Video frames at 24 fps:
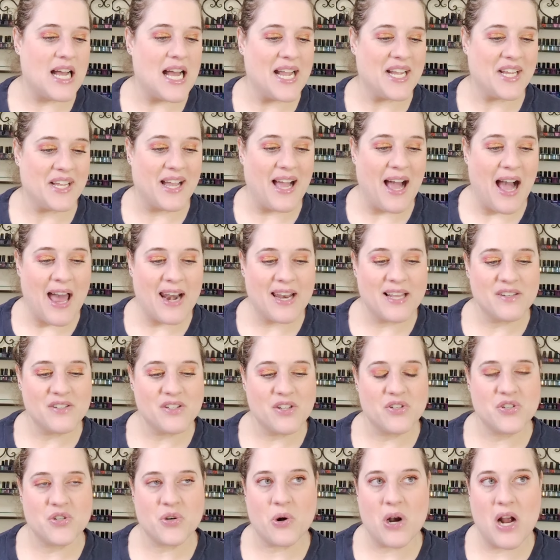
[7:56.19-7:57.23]
I got it
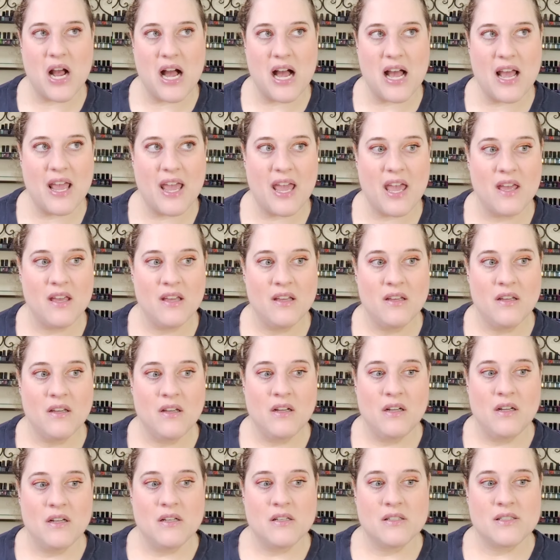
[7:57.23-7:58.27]
to try
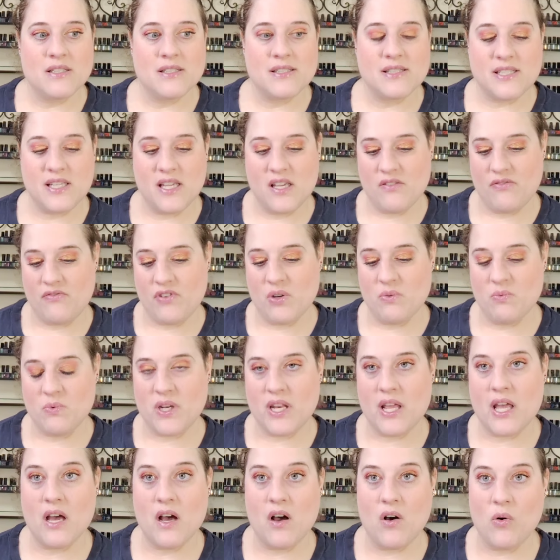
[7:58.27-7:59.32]
to see if it would
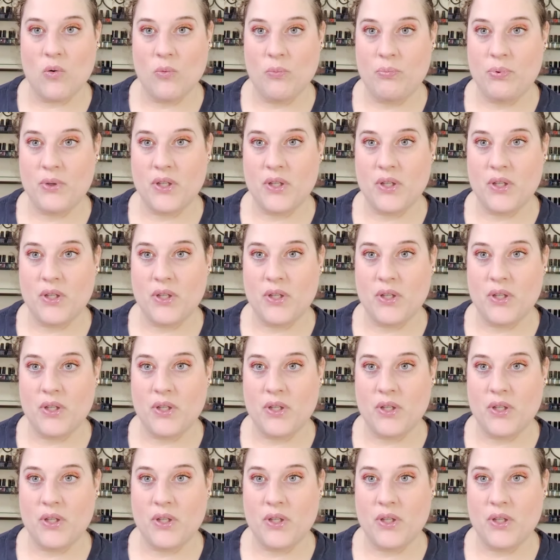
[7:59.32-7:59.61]
help